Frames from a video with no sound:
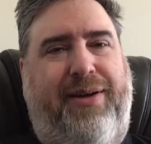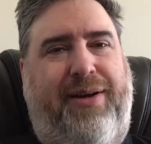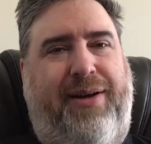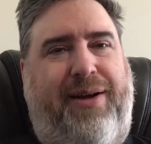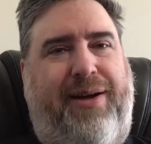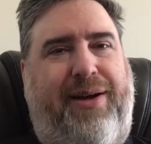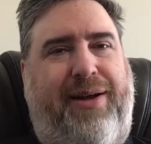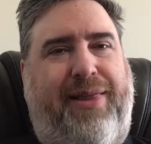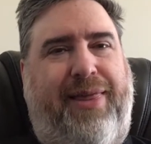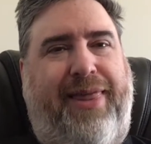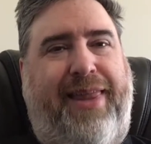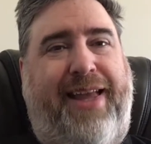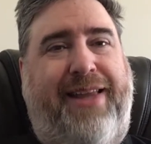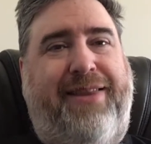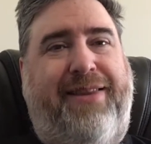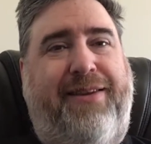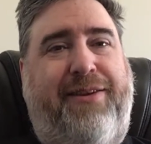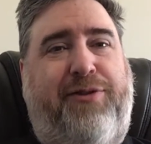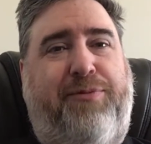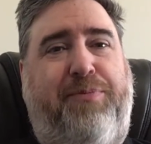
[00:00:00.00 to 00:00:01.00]
Let
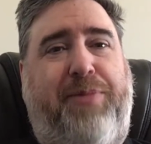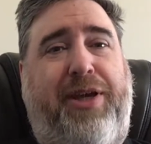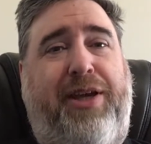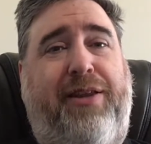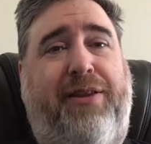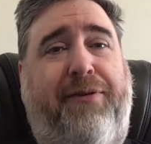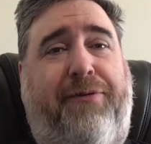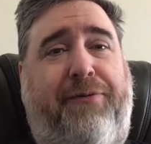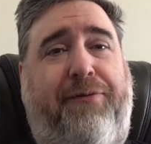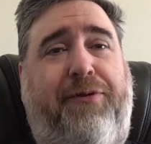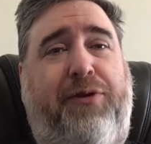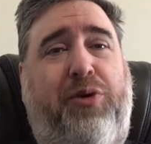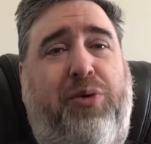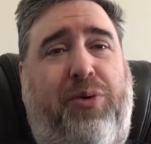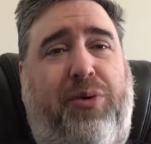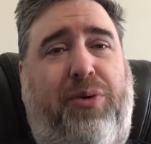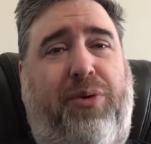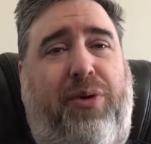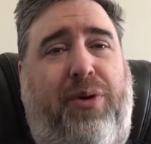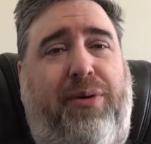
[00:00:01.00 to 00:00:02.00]
this be the
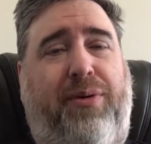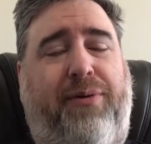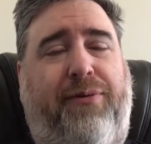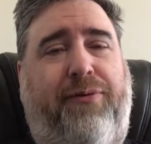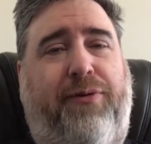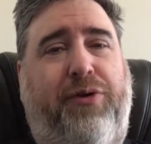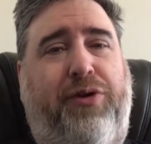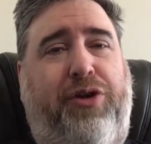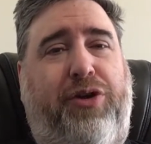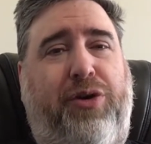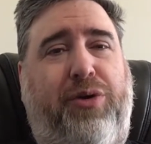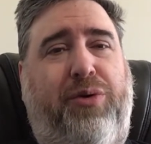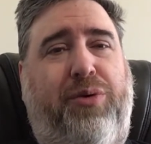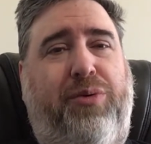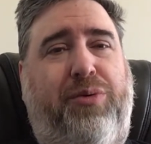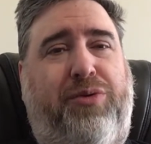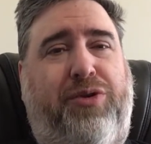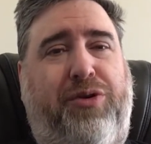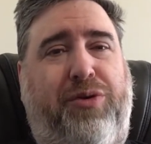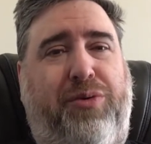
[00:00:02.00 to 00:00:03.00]
fuel for
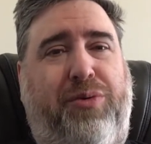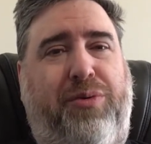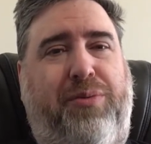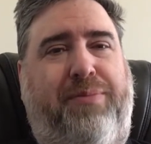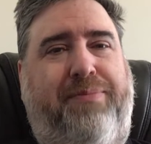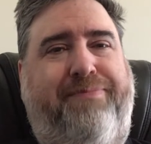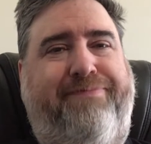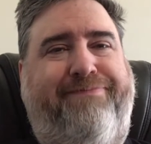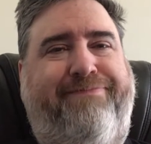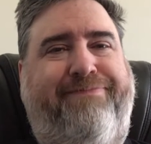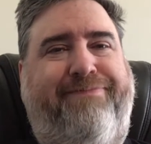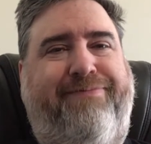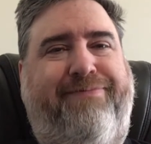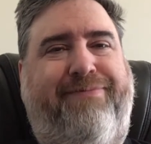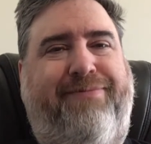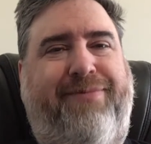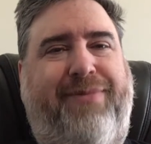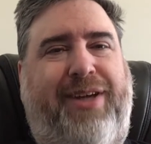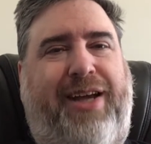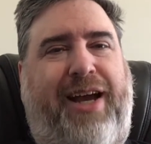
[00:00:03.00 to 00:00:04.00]
you to
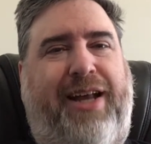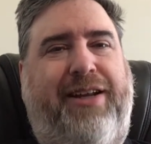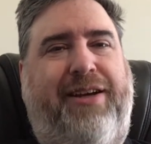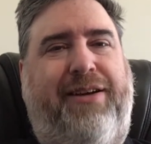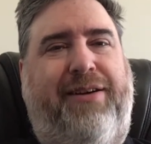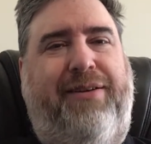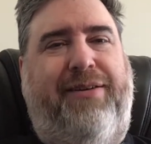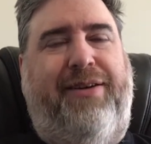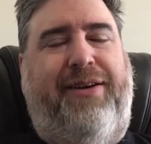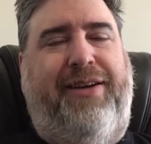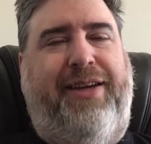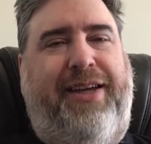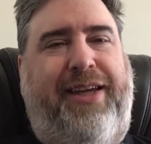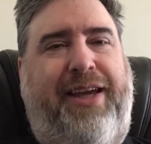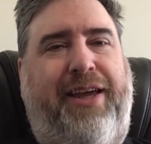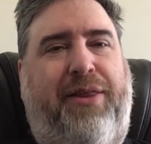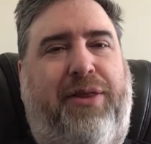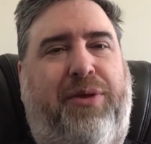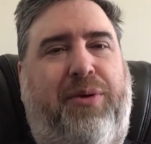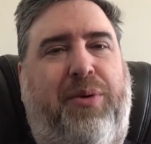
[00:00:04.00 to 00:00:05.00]
kind of
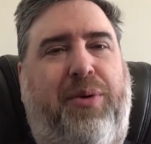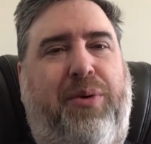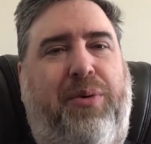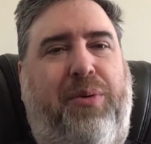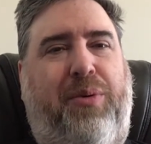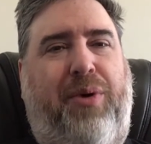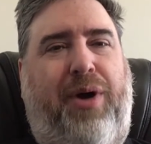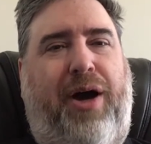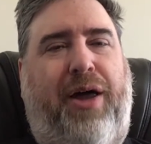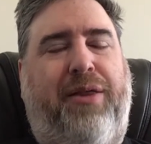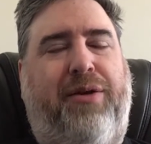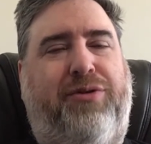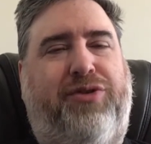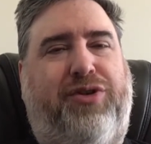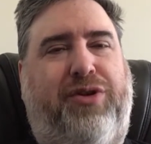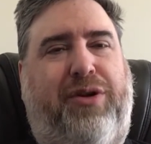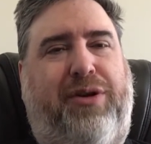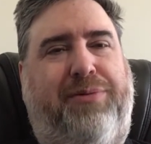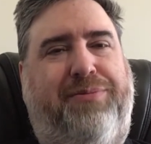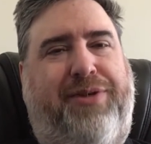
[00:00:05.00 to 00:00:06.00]
get through other
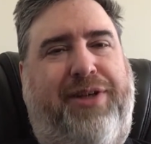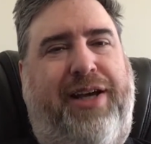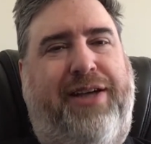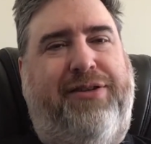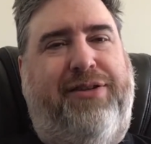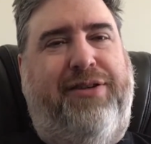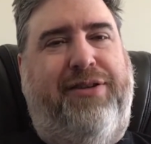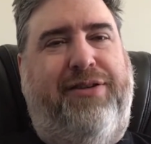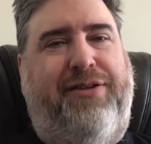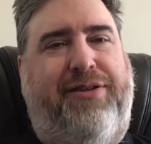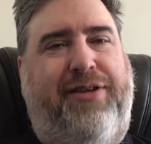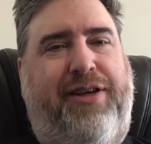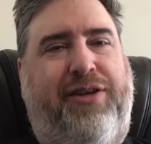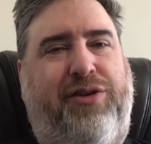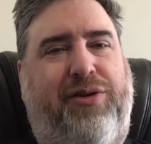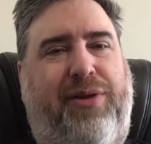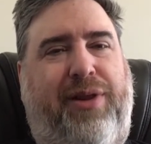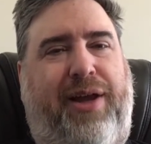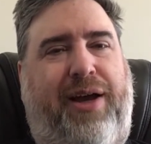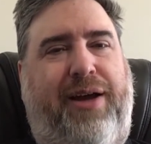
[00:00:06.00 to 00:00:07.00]
circumstances in
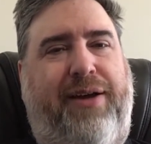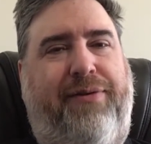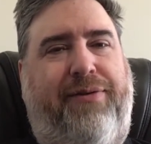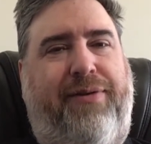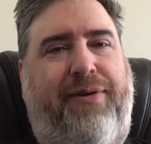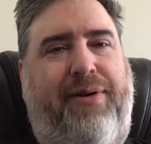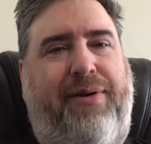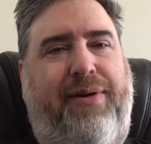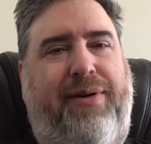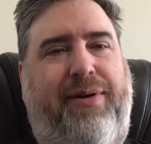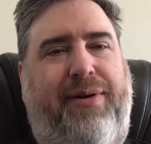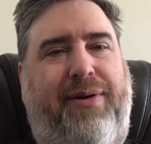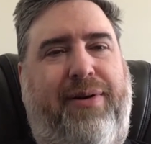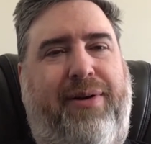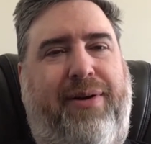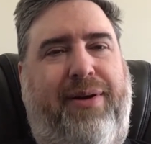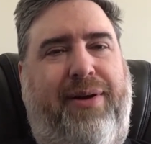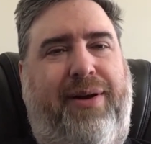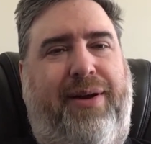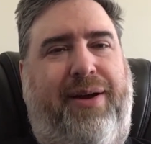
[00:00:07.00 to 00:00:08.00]
your life.
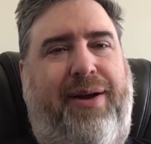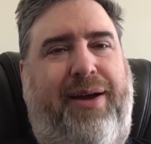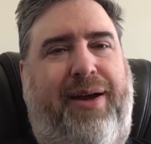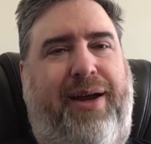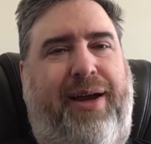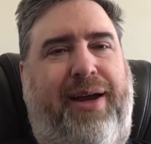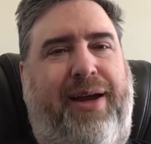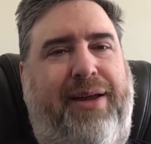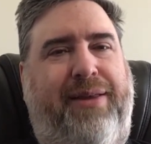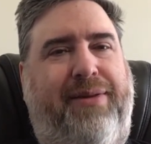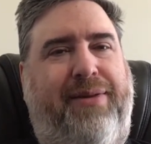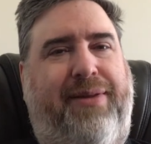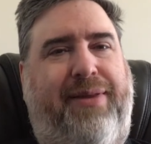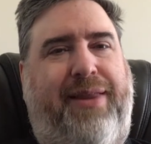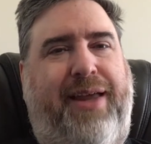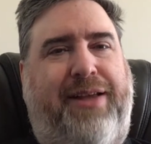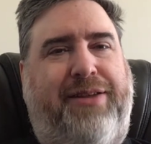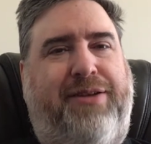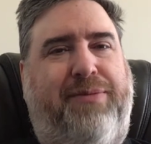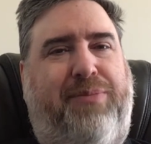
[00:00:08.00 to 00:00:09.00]
And
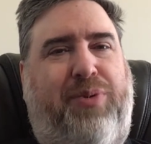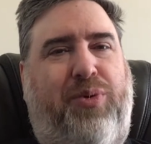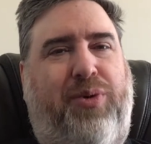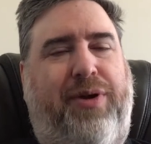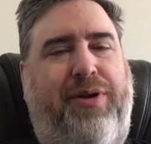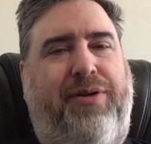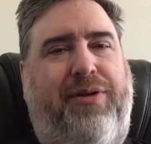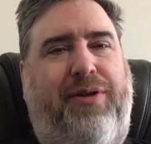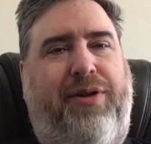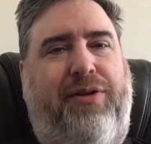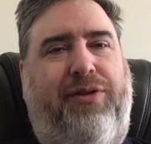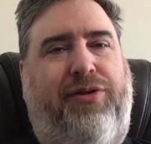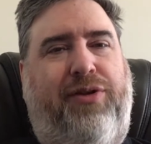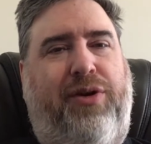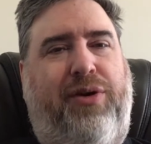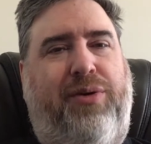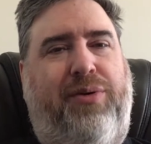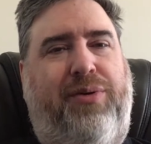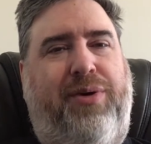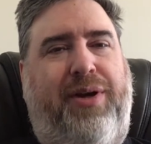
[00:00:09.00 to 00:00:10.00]
that's important. And
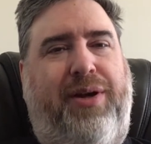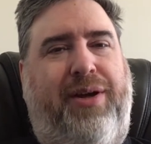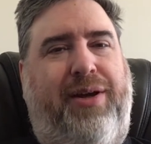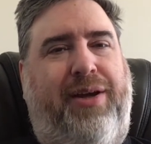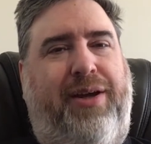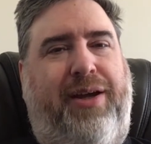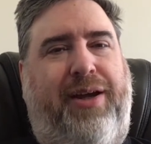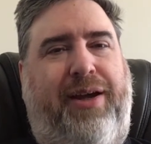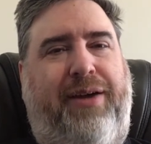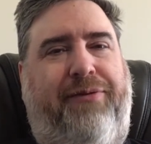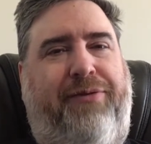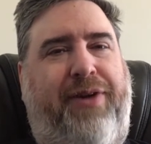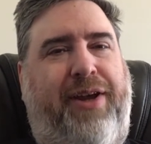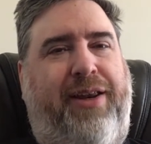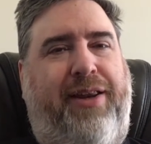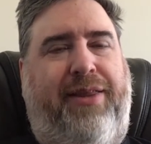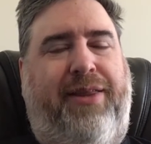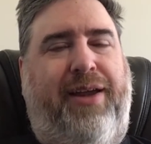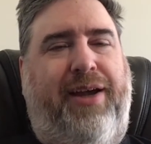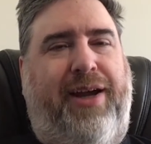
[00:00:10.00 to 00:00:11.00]
so, if
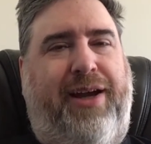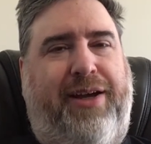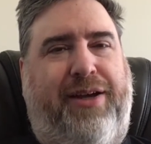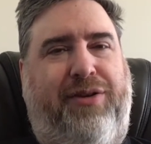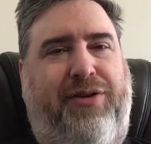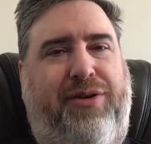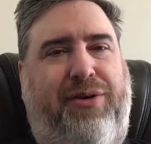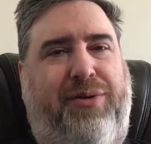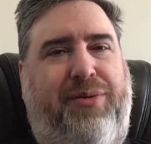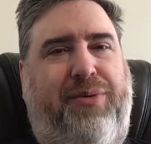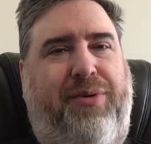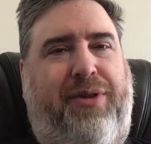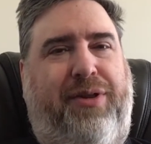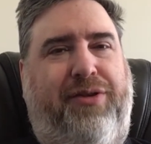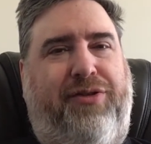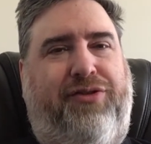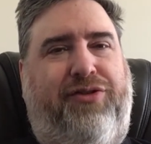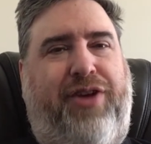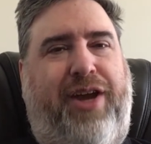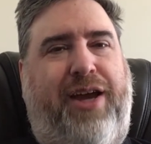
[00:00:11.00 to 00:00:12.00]
anything I can do with
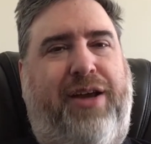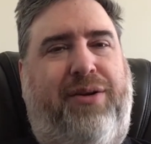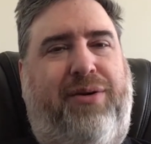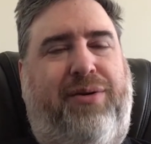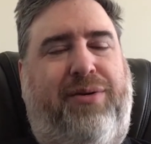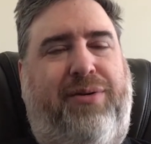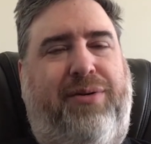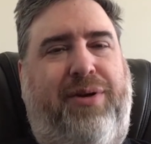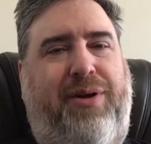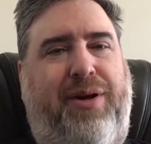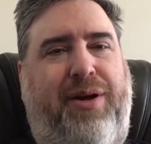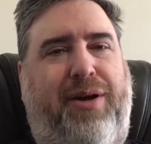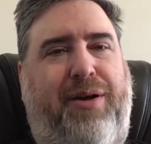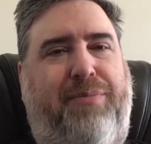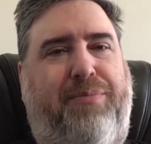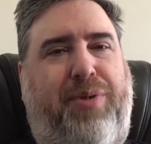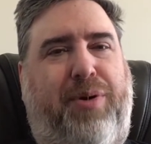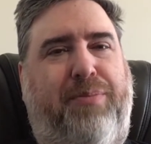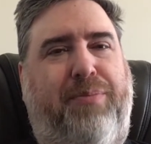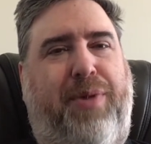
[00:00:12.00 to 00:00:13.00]
this channel
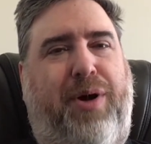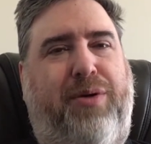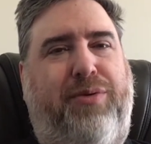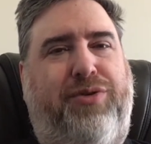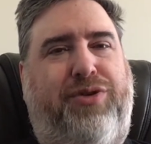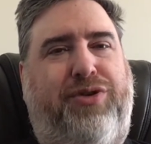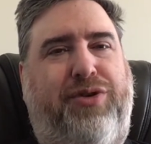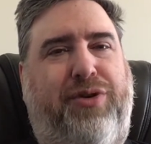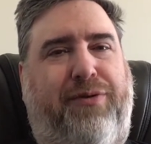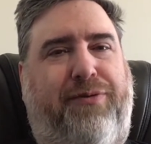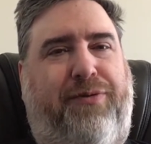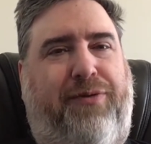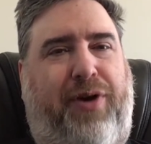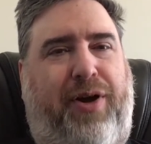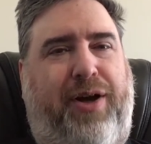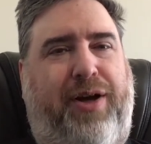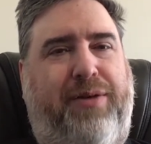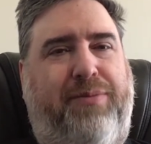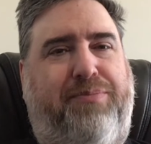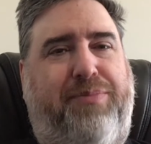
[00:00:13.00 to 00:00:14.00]
promotes your
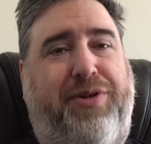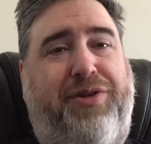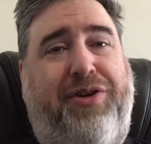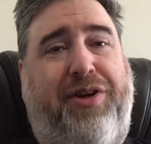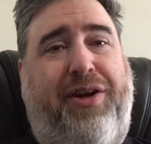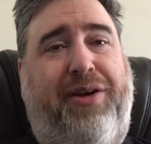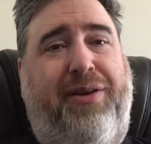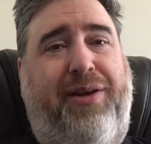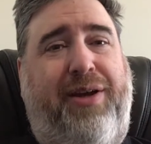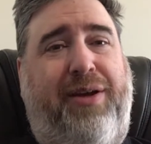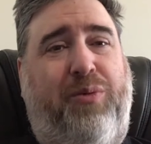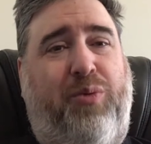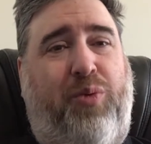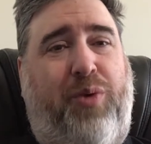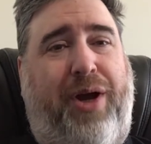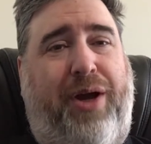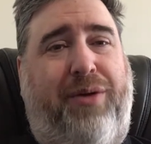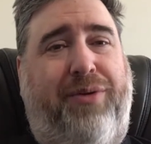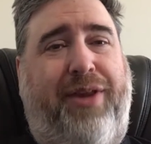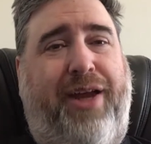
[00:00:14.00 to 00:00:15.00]
fun, particularly in
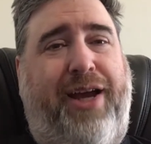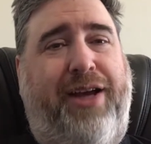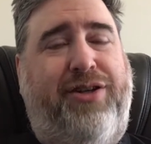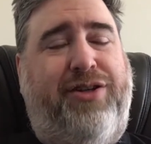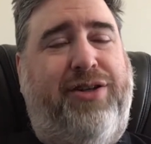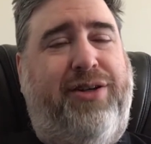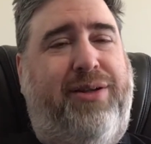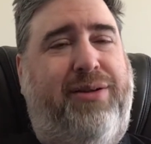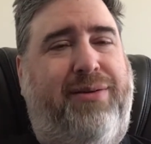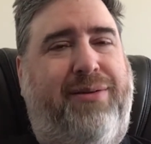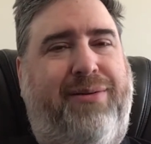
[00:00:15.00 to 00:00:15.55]
Rail Nation,